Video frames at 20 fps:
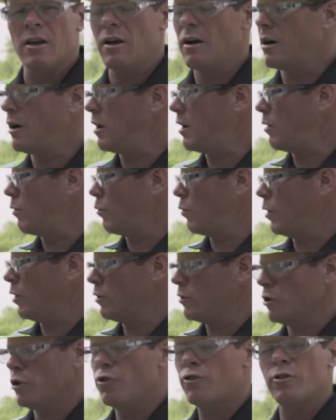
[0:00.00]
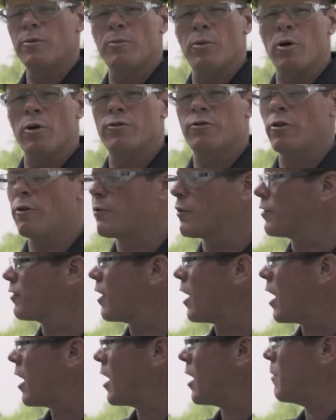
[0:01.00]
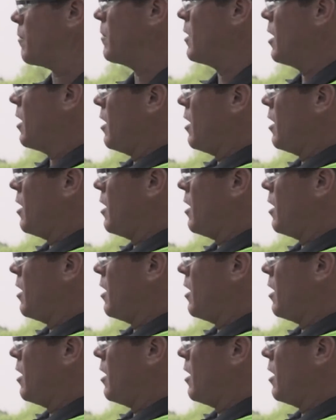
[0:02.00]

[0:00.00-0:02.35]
will loosen bolts over time.